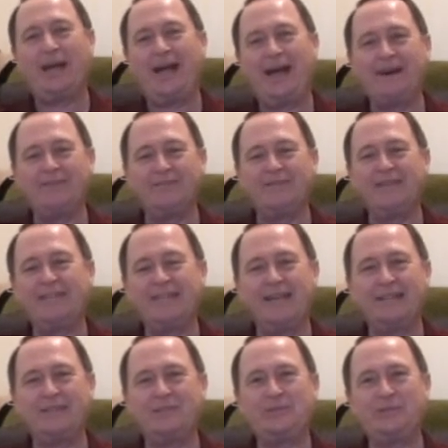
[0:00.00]
have
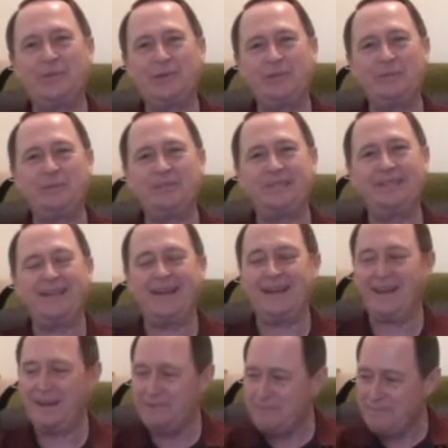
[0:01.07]
guests join me
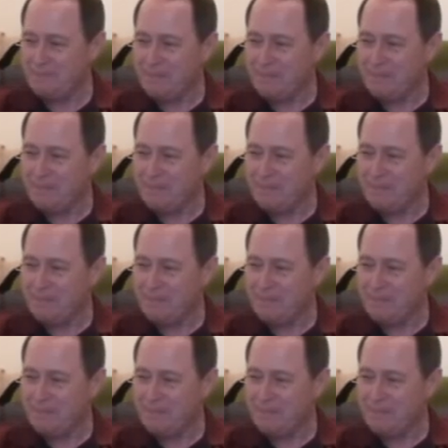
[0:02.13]
today.